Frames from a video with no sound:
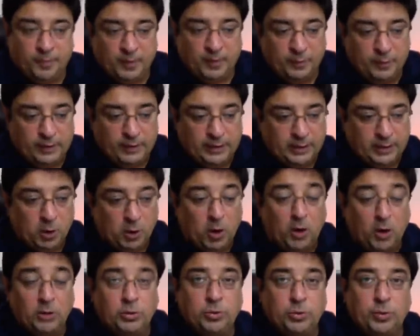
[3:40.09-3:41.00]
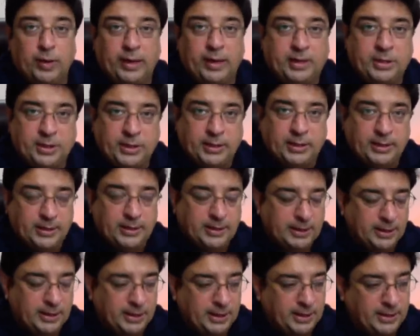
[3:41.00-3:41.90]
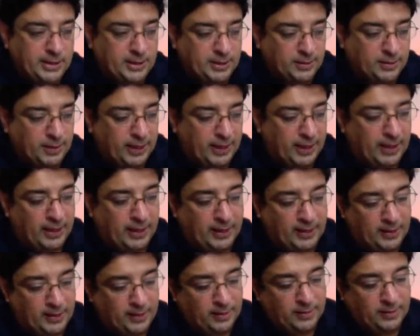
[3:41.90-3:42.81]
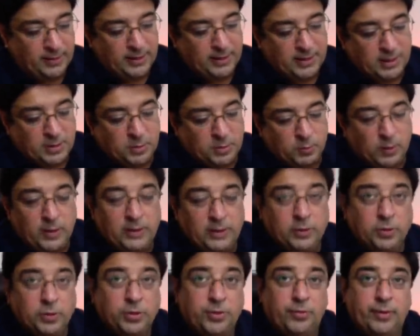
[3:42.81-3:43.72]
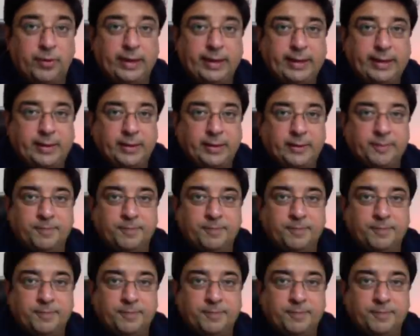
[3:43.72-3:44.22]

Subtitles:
with a call to action such as, hey, this is one good read.